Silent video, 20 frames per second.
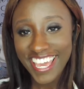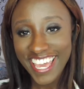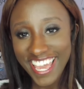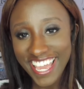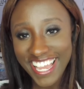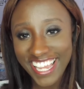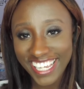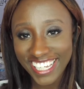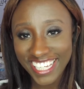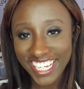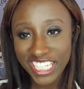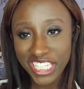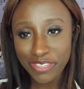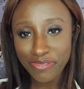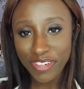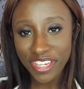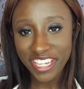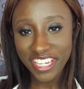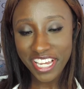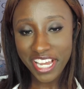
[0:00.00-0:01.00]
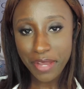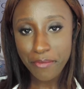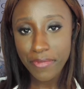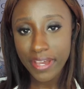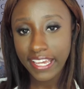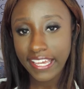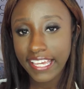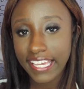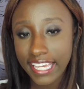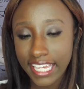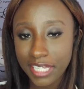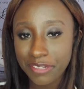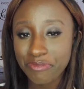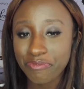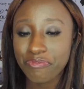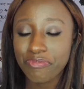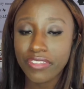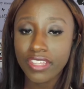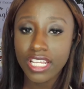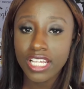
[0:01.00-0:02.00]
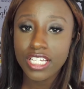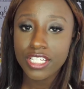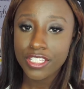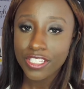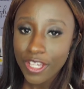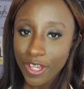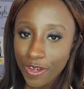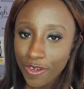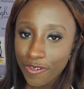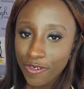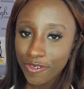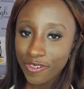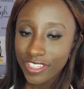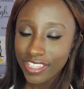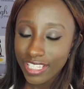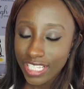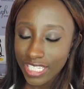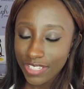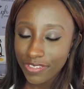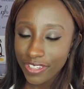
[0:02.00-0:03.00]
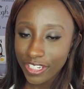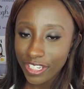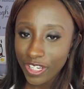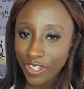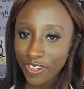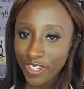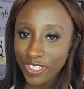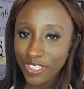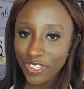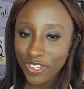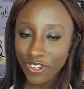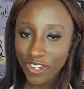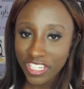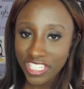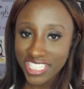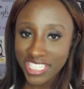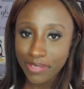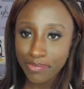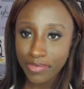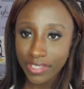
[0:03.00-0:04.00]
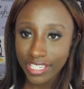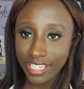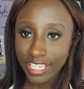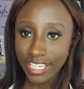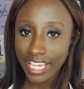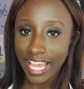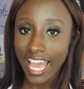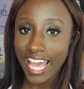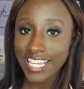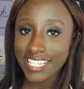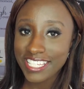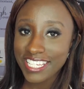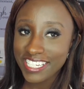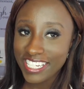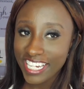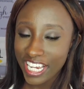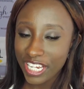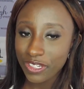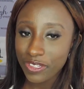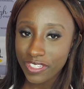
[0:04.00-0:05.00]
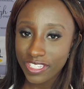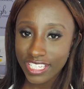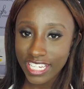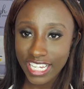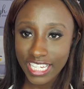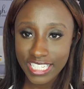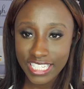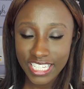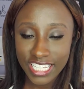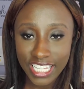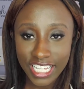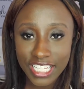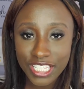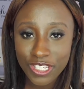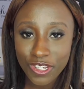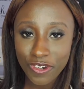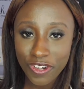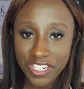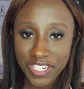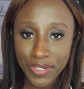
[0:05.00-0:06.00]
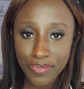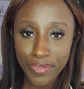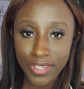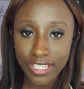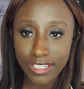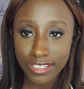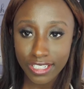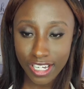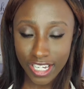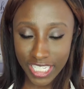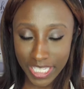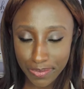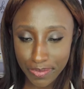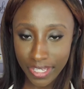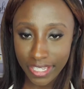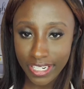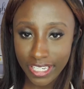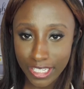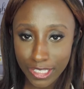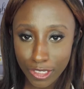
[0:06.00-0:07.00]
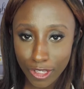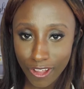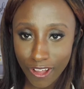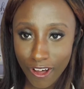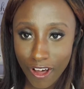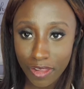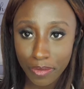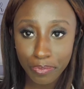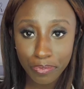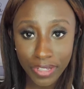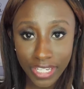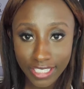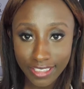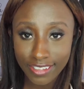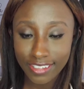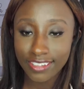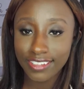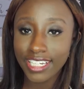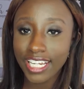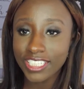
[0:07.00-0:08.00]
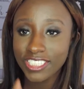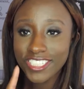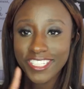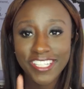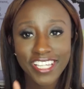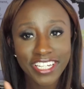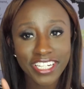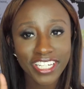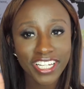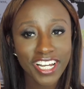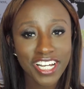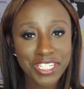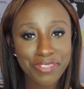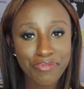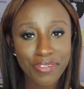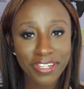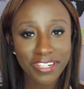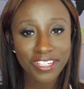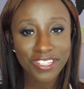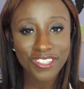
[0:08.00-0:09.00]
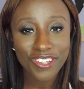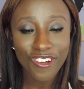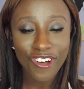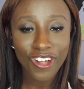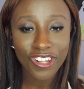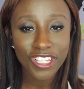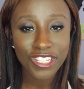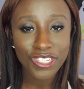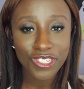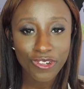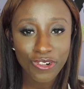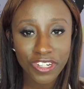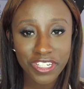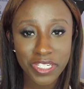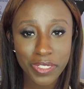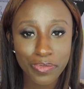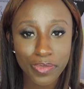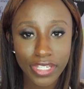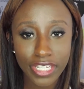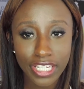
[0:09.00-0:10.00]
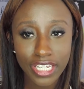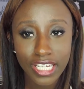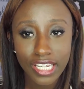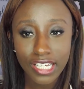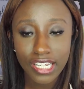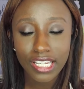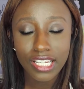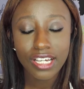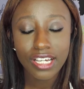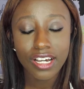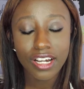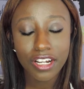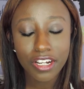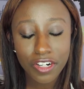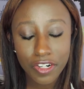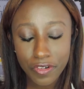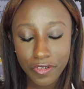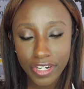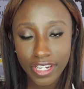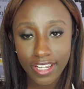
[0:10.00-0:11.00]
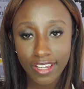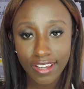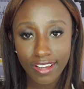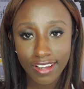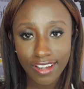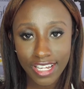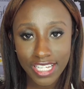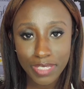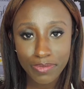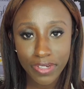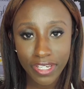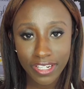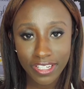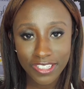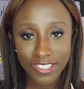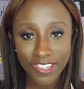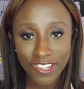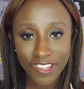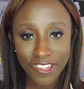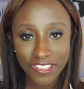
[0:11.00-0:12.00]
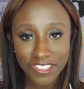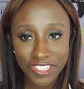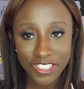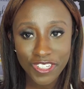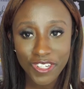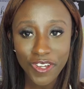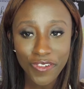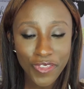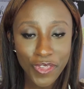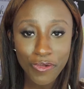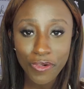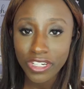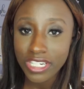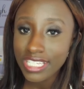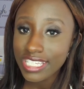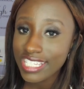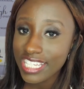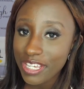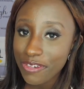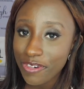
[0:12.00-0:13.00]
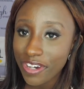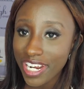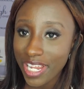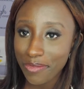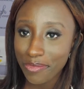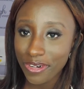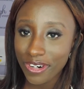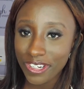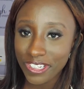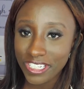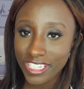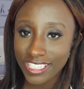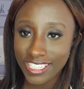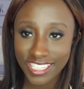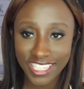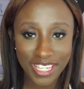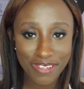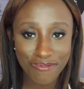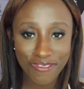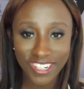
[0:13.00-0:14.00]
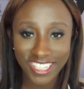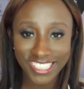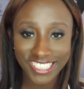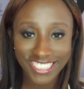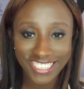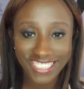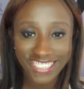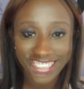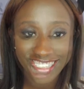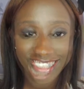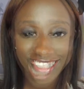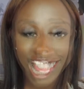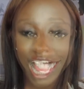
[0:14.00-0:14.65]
Hey, it's me. I'm back again. So this video is going to be, as the title says, it's going to be a cosmetics haul, but not just any cosmetics haul. It's going to be a Korean cosmetics haul. So if you want to see what I purchased, keep watching.